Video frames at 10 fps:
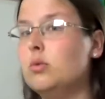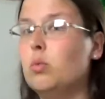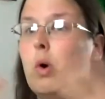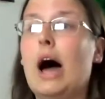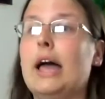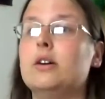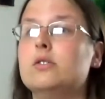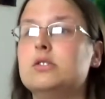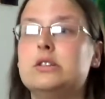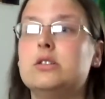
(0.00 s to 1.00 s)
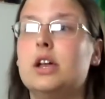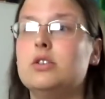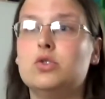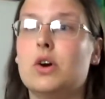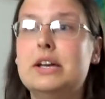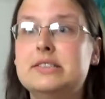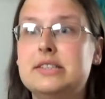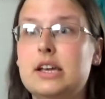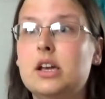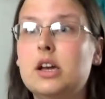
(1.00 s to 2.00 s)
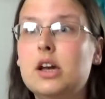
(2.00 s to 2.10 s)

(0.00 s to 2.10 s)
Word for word: wild and and crazy.